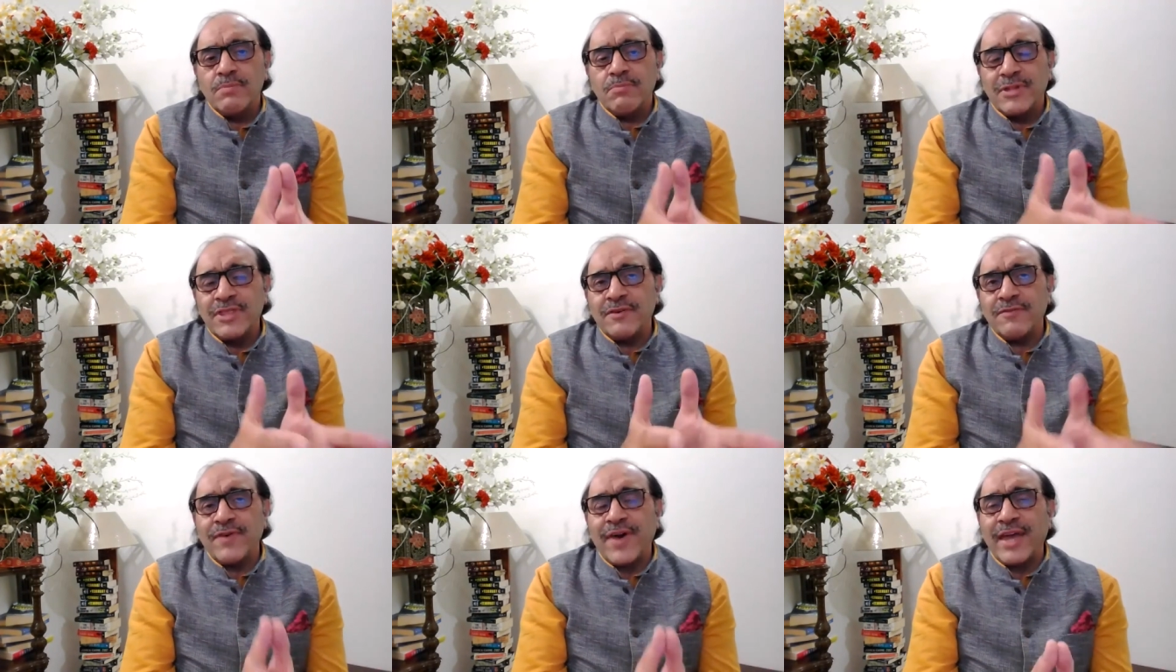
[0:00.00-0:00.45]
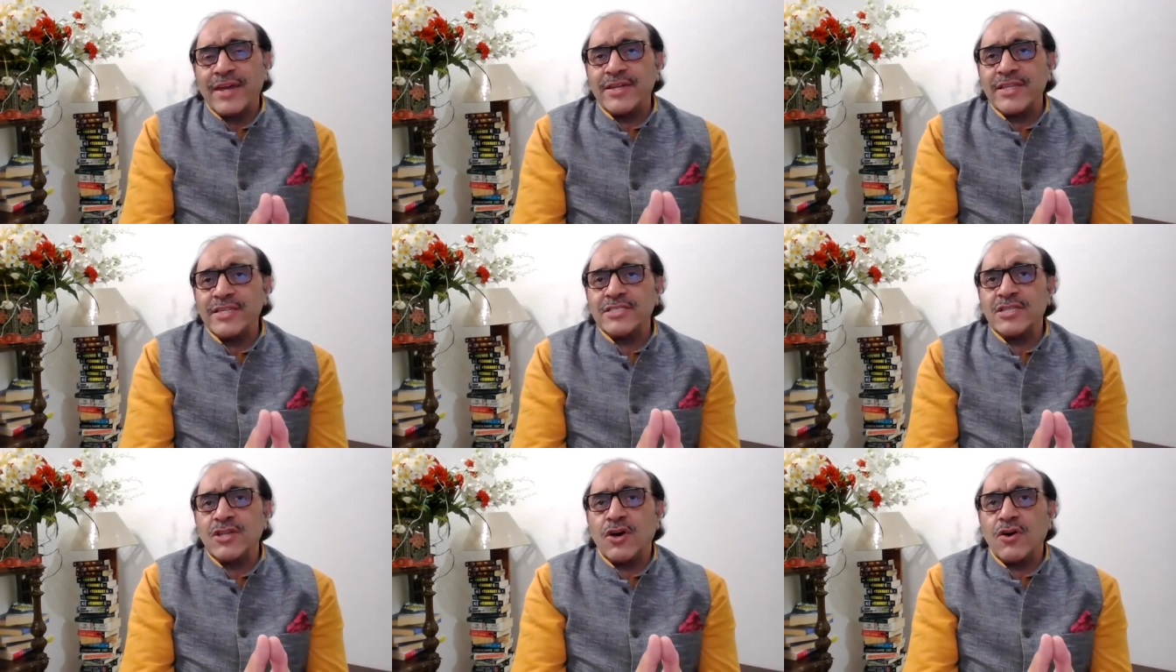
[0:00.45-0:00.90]
But the fact
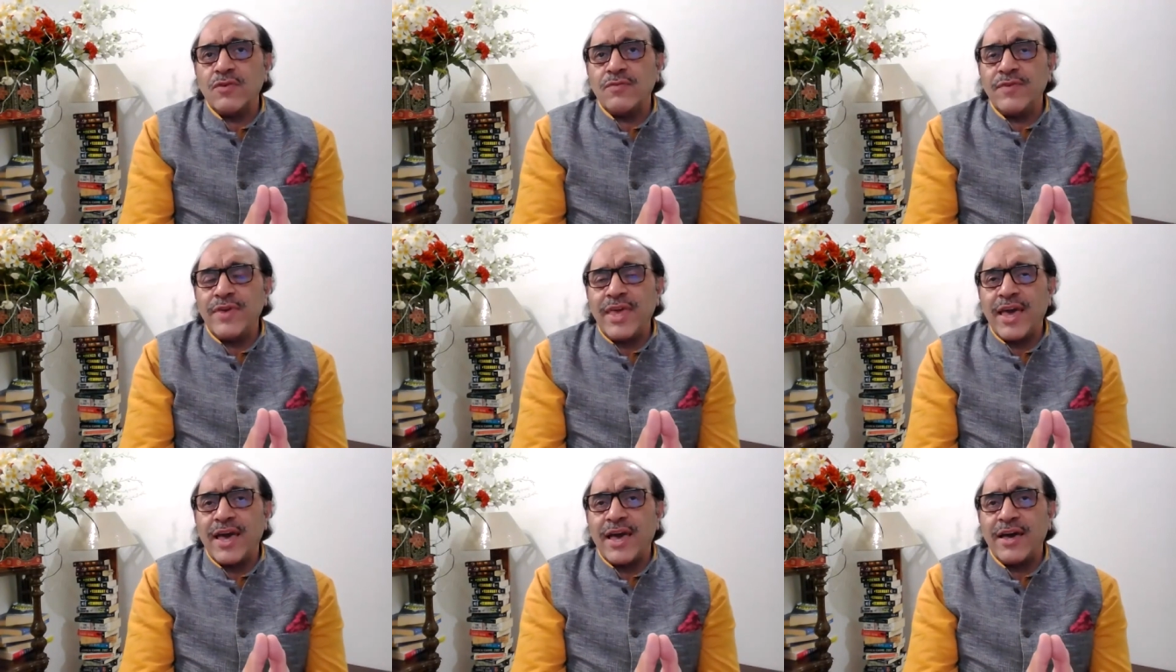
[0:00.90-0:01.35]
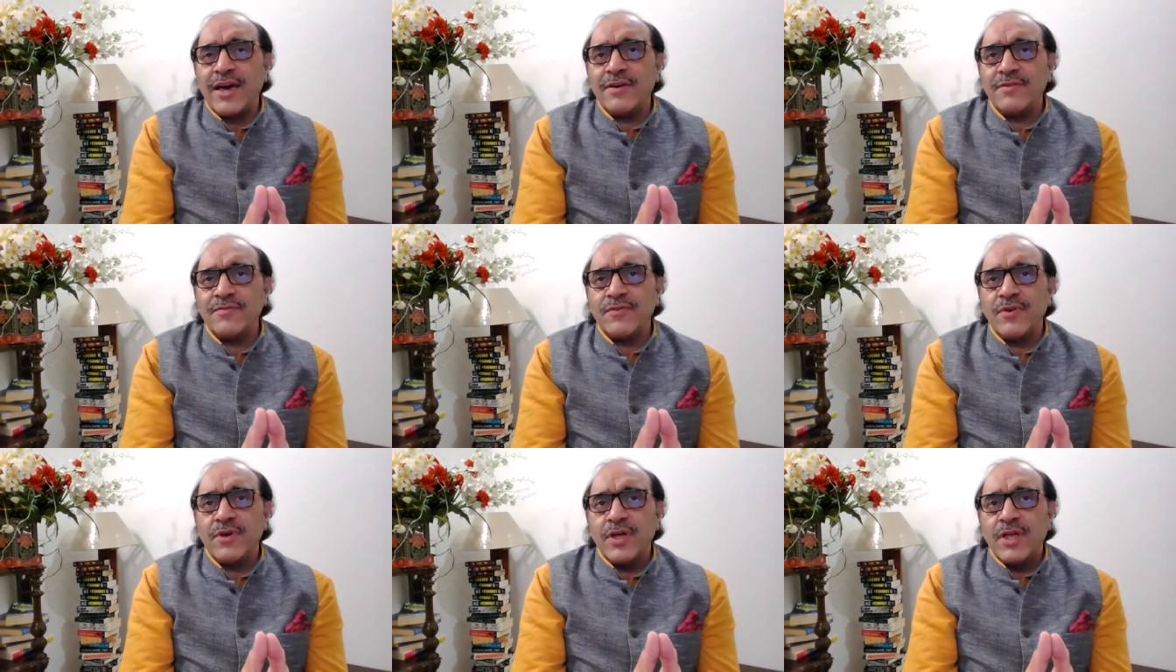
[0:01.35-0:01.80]
is, now we
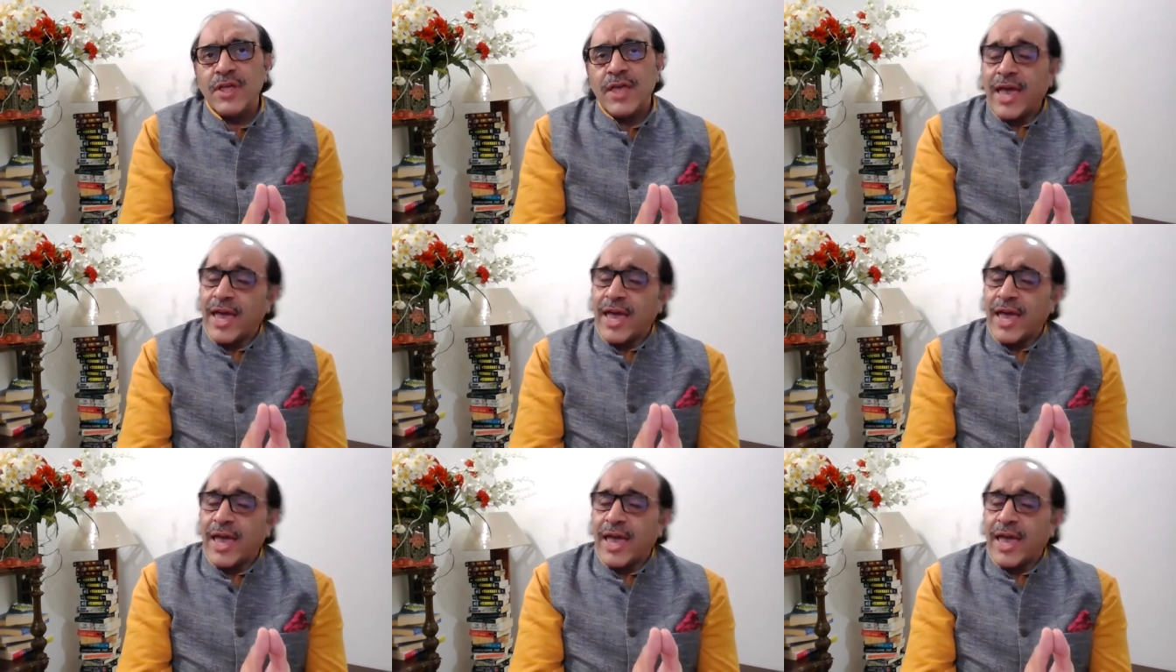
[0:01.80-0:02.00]
have,